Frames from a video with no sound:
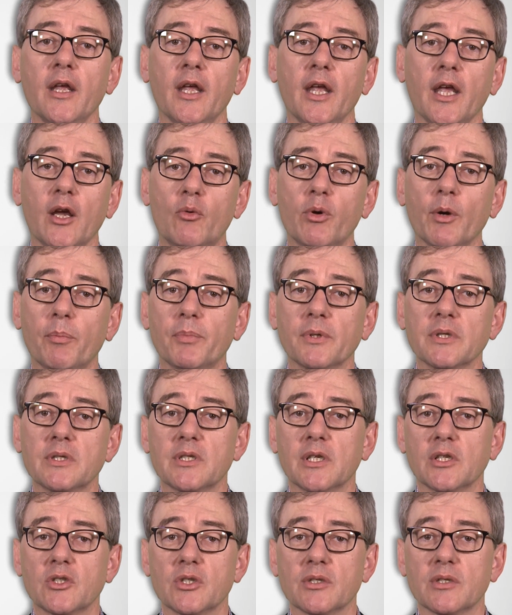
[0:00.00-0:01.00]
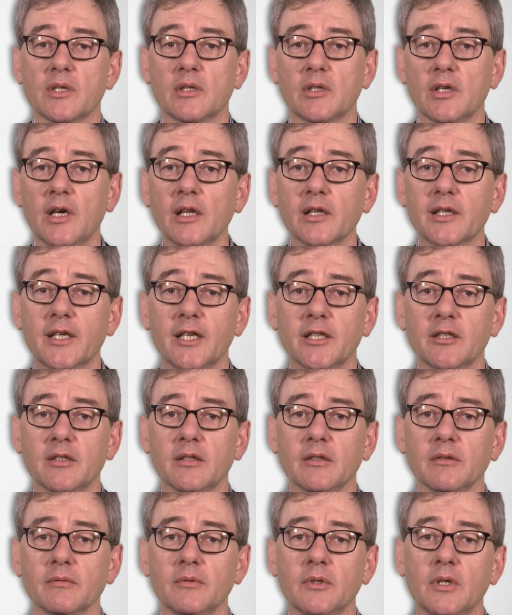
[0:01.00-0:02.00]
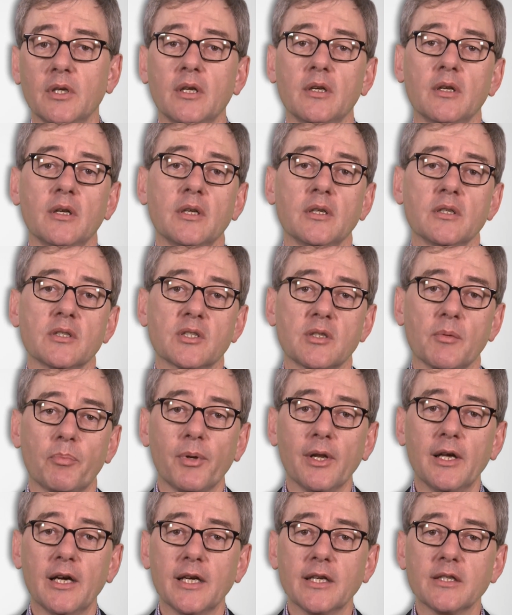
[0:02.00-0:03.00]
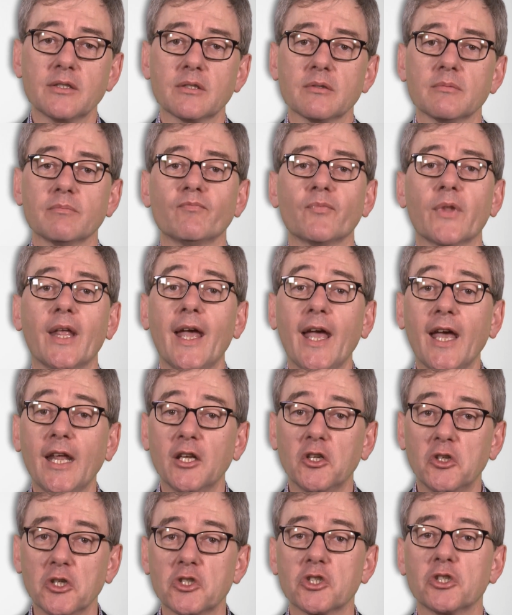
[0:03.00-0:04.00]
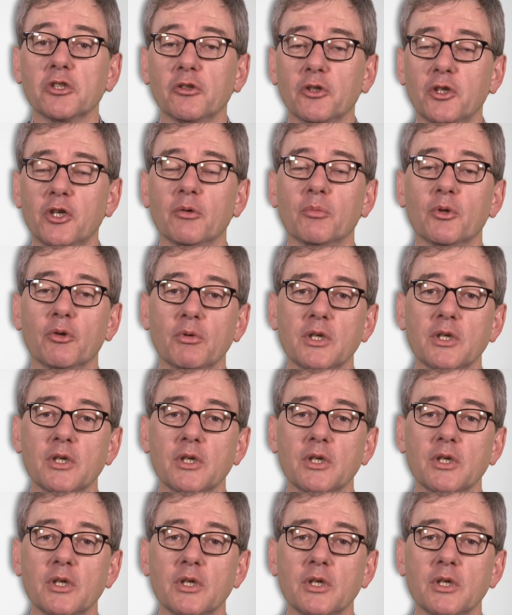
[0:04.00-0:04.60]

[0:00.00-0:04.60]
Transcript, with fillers: equipment such as a tile cutter, supplies, and additional human